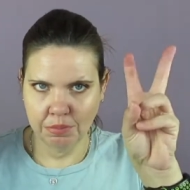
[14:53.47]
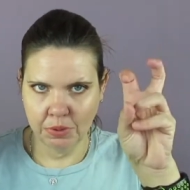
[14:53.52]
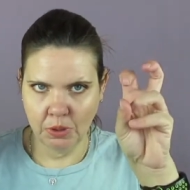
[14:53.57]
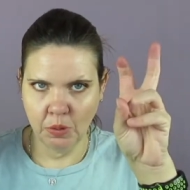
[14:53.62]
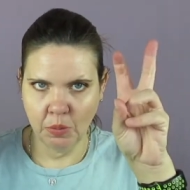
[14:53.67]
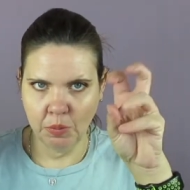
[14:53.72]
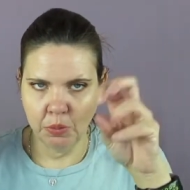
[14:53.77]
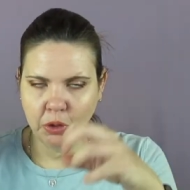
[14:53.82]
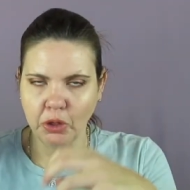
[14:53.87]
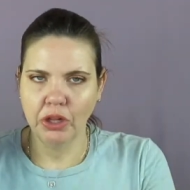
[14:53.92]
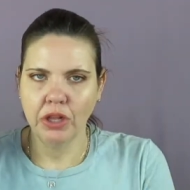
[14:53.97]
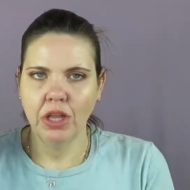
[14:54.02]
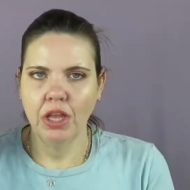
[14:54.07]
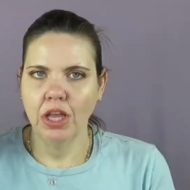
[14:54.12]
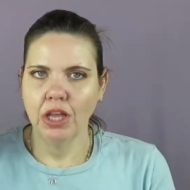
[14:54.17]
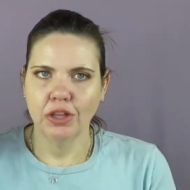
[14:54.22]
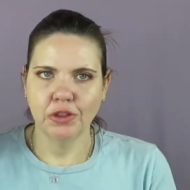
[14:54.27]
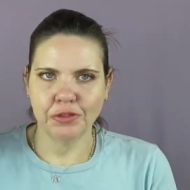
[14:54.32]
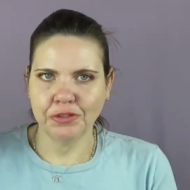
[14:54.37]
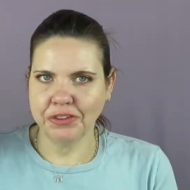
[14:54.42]
purple
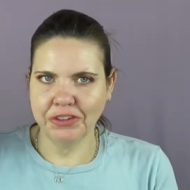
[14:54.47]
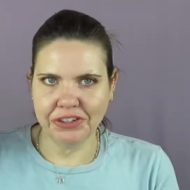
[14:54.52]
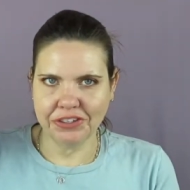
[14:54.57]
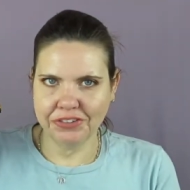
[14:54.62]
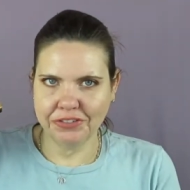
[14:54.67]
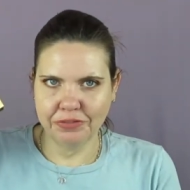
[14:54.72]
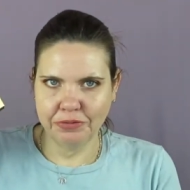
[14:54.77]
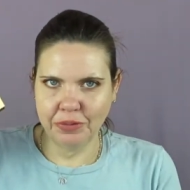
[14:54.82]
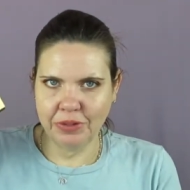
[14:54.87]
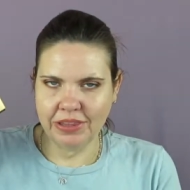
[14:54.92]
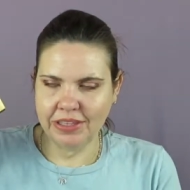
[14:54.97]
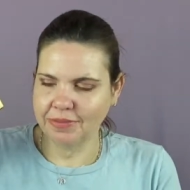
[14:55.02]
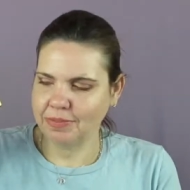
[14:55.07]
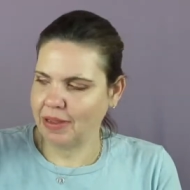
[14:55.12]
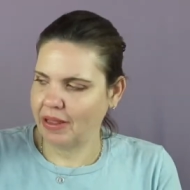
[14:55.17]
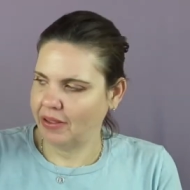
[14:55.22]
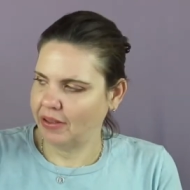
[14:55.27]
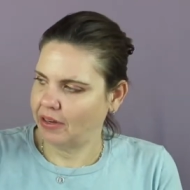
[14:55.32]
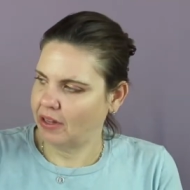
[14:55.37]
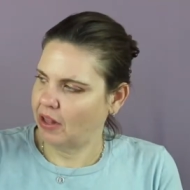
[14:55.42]
look with this
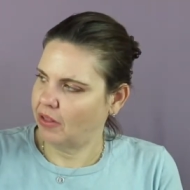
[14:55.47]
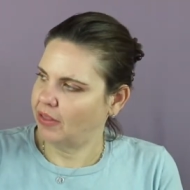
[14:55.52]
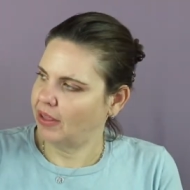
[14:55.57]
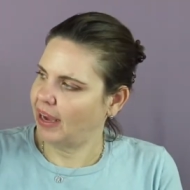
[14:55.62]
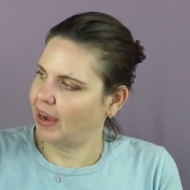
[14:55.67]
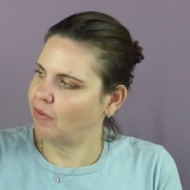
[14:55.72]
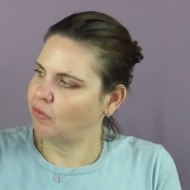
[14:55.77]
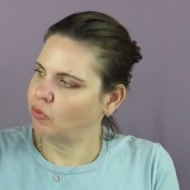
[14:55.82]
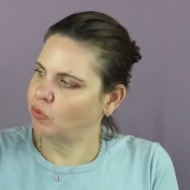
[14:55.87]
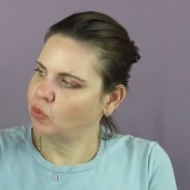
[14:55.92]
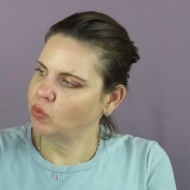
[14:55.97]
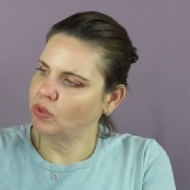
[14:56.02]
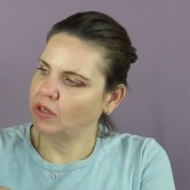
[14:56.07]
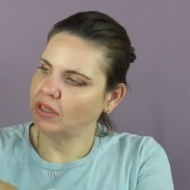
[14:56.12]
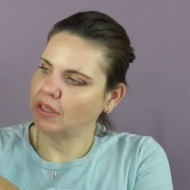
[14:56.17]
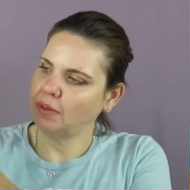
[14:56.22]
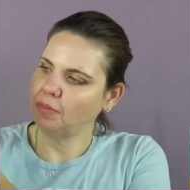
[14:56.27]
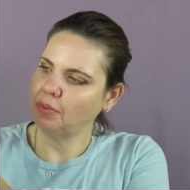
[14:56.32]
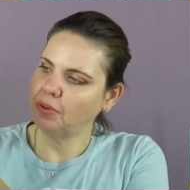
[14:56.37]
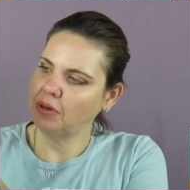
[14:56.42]
palette at all. They have
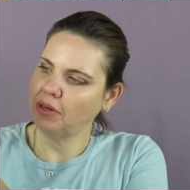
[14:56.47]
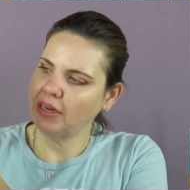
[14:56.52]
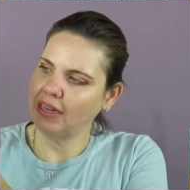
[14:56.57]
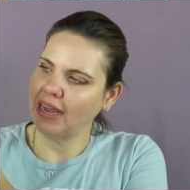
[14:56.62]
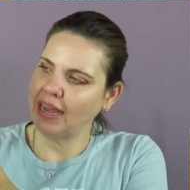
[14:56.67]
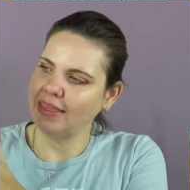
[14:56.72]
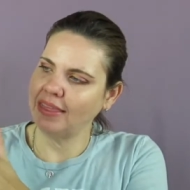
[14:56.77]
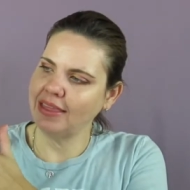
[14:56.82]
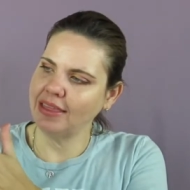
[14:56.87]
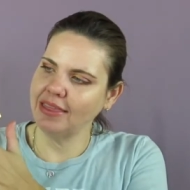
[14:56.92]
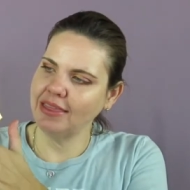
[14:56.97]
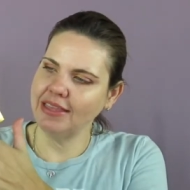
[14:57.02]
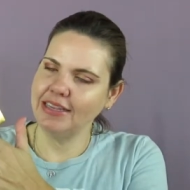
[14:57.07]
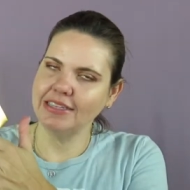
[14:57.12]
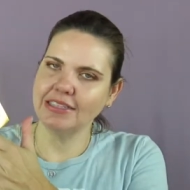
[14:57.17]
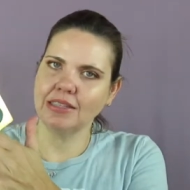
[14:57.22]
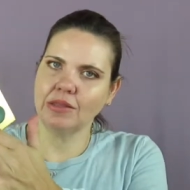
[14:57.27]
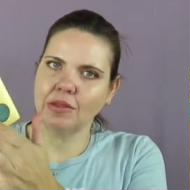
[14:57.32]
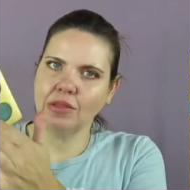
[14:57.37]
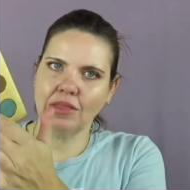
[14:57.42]
really pretty, I think
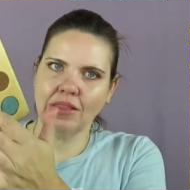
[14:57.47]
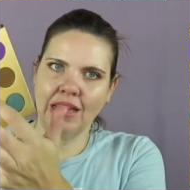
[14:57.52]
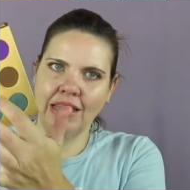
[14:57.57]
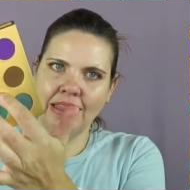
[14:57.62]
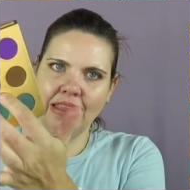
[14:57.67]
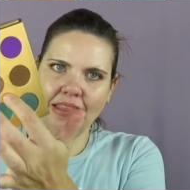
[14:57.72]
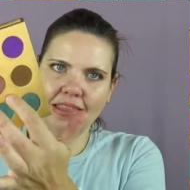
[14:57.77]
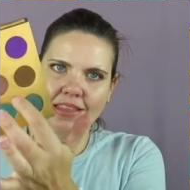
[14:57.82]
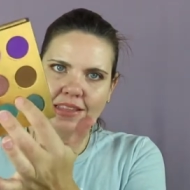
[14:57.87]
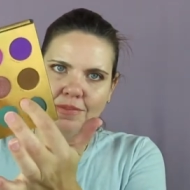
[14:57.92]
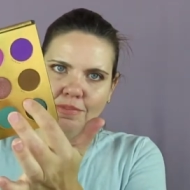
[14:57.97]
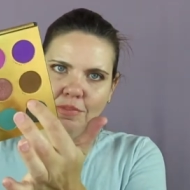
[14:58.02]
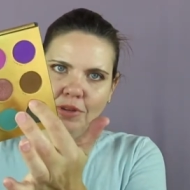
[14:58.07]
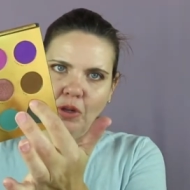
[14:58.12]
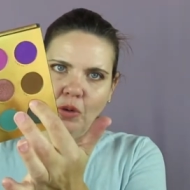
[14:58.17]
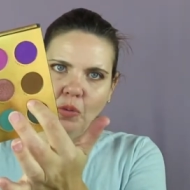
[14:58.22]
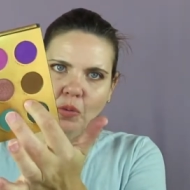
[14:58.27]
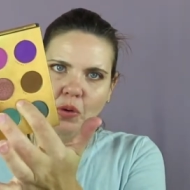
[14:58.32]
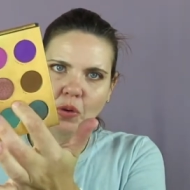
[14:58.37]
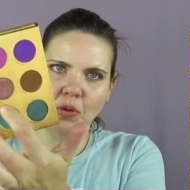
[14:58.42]
these I think this
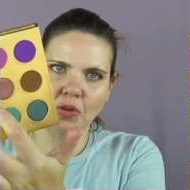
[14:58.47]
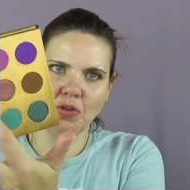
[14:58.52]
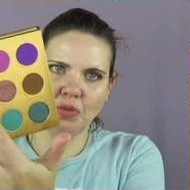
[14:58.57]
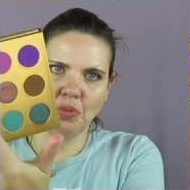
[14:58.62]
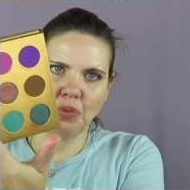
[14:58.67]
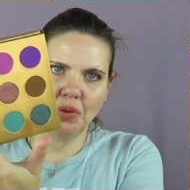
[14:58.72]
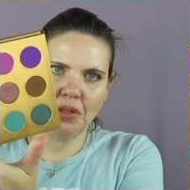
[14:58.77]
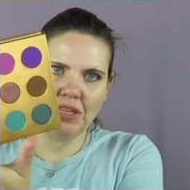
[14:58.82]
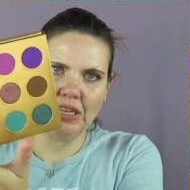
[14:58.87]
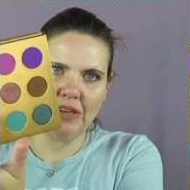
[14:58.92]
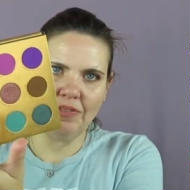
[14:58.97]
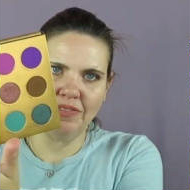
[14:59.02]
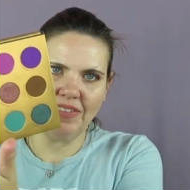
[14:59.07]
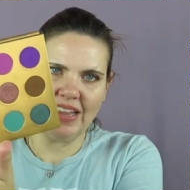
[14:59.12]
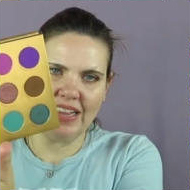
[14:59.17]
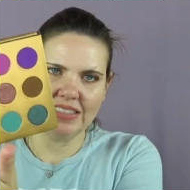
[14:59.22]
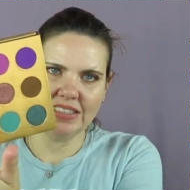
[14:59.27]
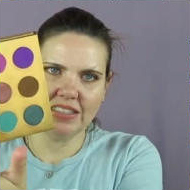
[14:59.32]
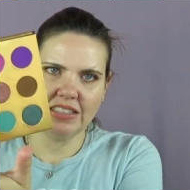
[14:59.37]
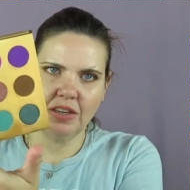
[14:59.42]
middle row is really
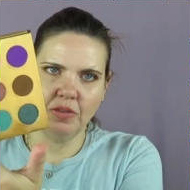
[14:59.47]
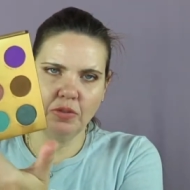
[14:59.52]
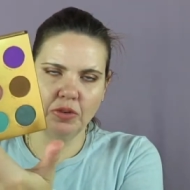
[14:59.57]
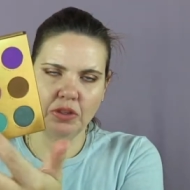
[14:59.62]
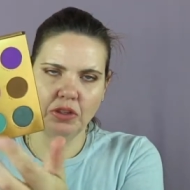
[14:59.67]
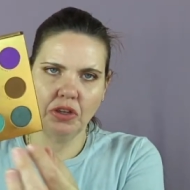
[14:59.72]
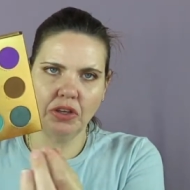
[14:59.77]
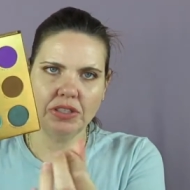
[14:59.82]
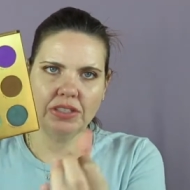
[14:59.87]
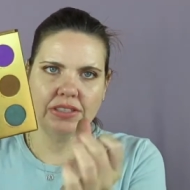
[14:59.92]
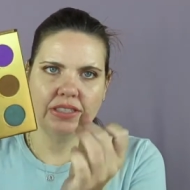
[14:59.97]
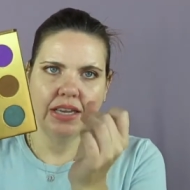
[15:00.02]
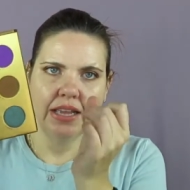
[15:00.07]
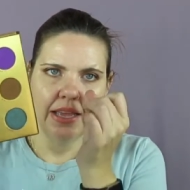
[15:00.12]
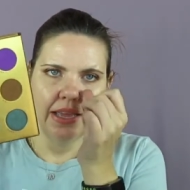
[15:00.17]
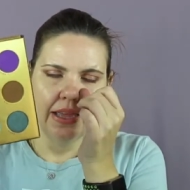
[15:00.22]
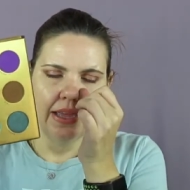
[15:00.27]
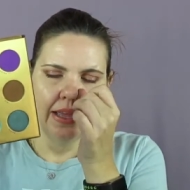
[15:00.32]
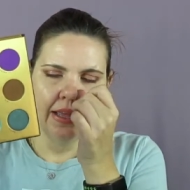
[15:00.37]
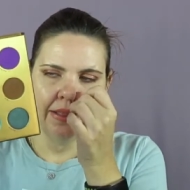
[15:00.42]
vastly overlooked
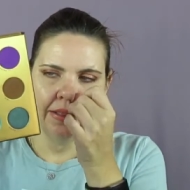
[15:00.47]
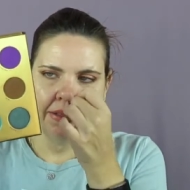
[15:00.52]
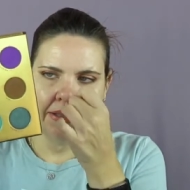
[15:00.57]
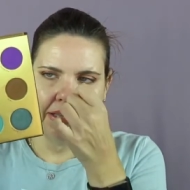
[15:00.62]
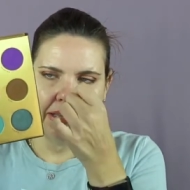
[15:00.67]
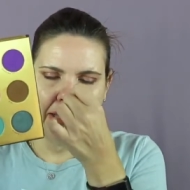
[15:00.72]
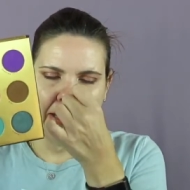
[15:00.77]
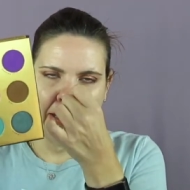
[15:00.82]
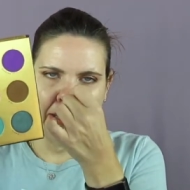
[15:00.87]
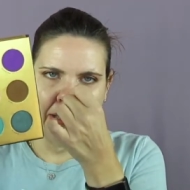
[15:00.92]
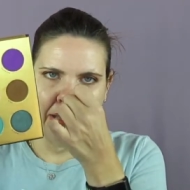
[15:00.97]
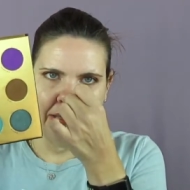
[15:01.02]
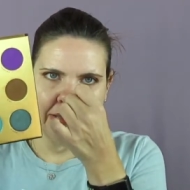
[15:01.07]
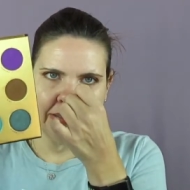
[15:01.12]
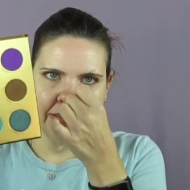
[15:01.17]
in the, uh,